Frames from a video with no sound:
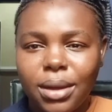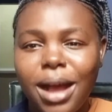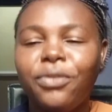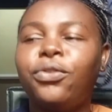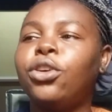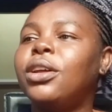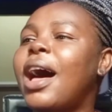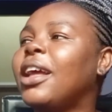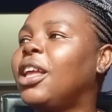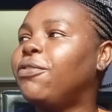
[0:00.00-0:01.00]
And for
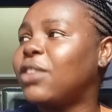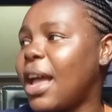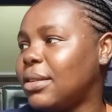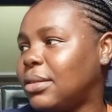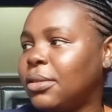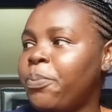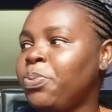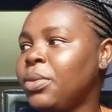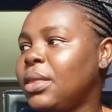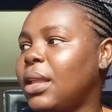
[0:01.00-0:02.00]
her gifters,
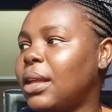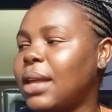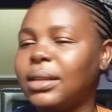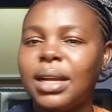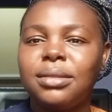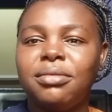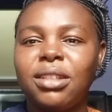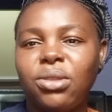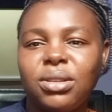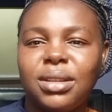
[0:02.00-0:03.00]
that
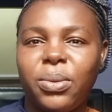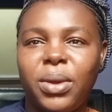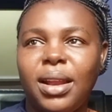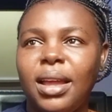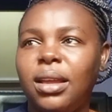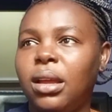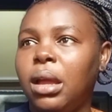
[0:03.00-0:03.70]
red talks are, we are like,